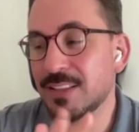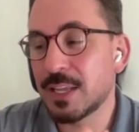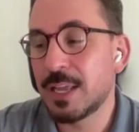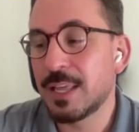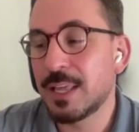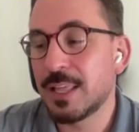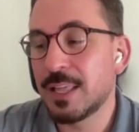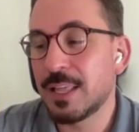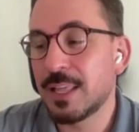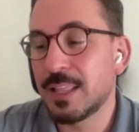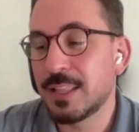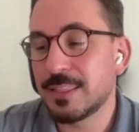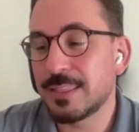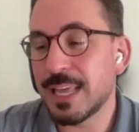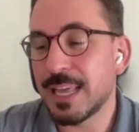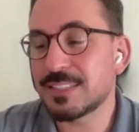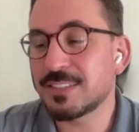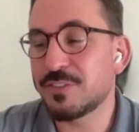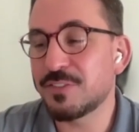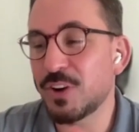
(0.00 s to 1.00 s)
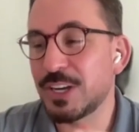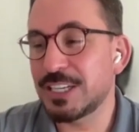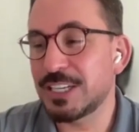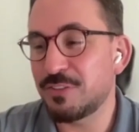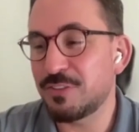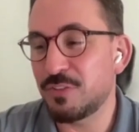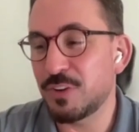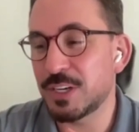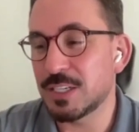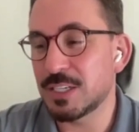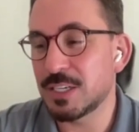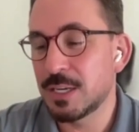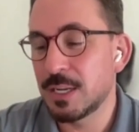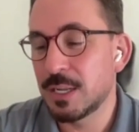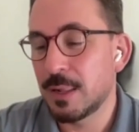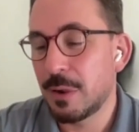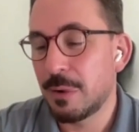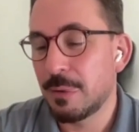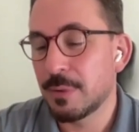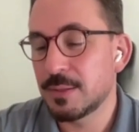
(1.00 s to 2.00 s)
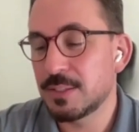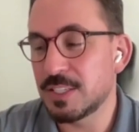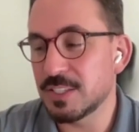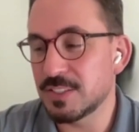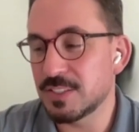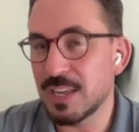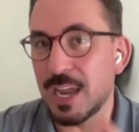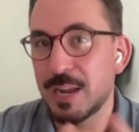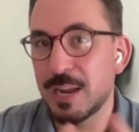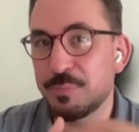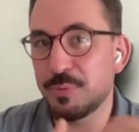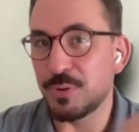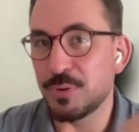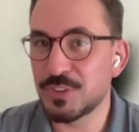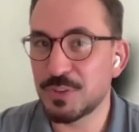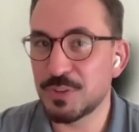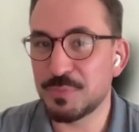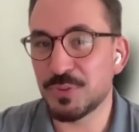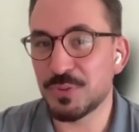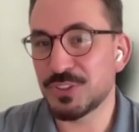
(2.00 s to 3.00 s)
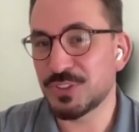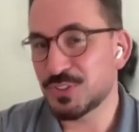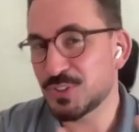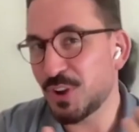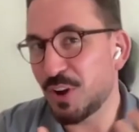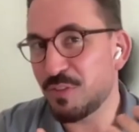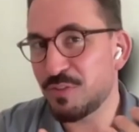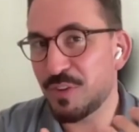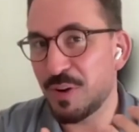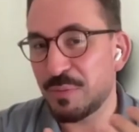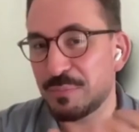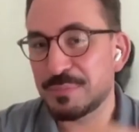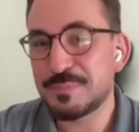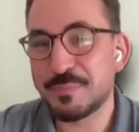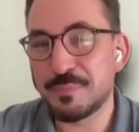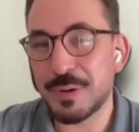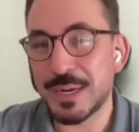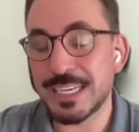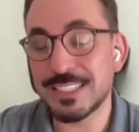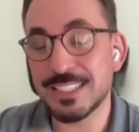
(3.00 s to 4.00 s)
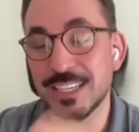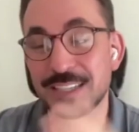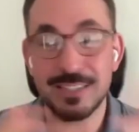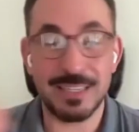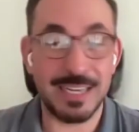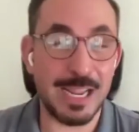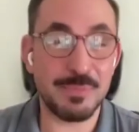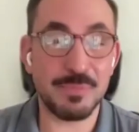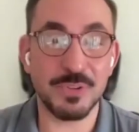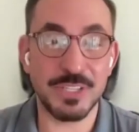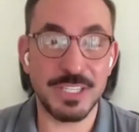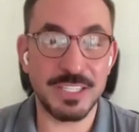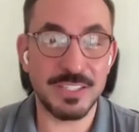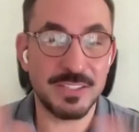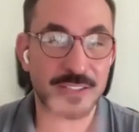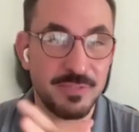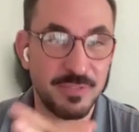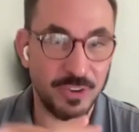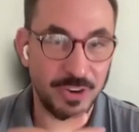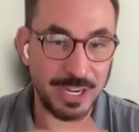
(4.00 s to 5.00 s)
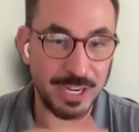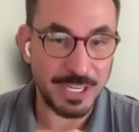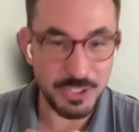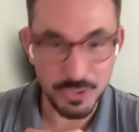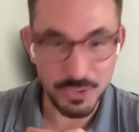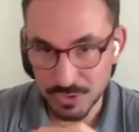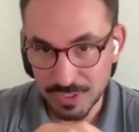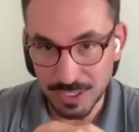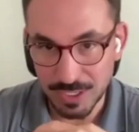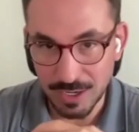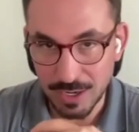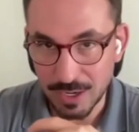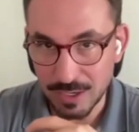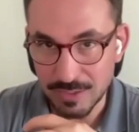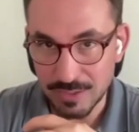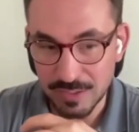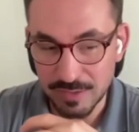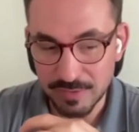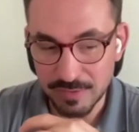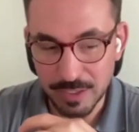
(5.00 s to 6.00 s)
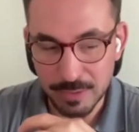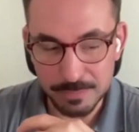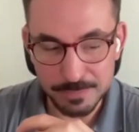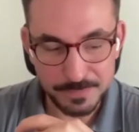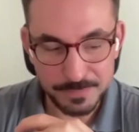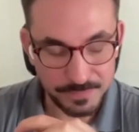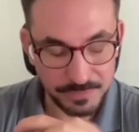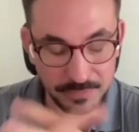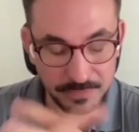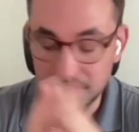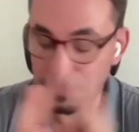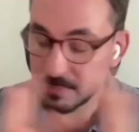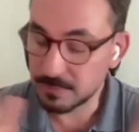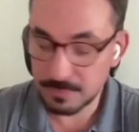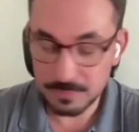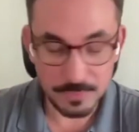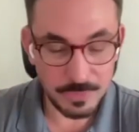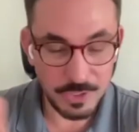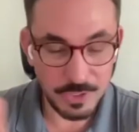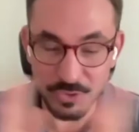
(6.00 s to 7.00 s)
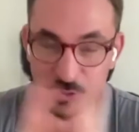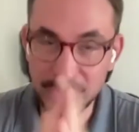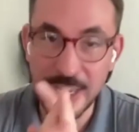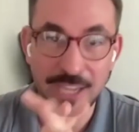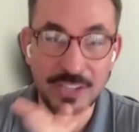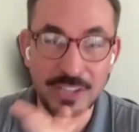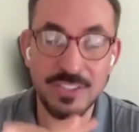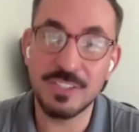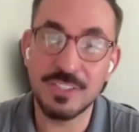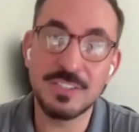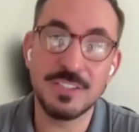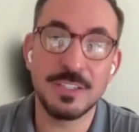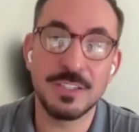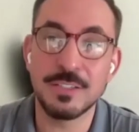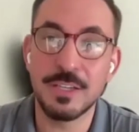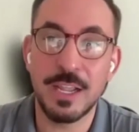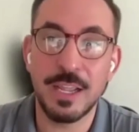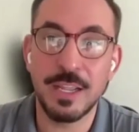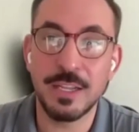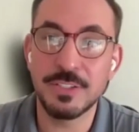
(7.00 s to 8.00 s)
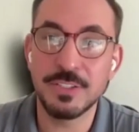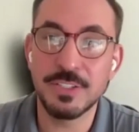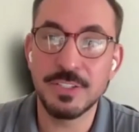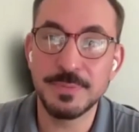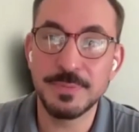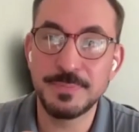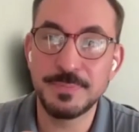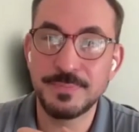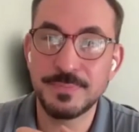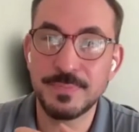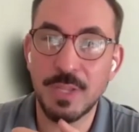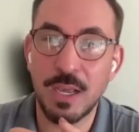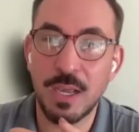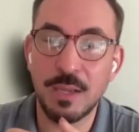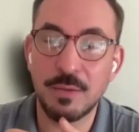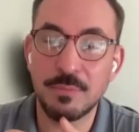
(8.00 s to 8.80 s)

and that's a very different design principle to start from, but it does enable these very interesting kinds of use cases and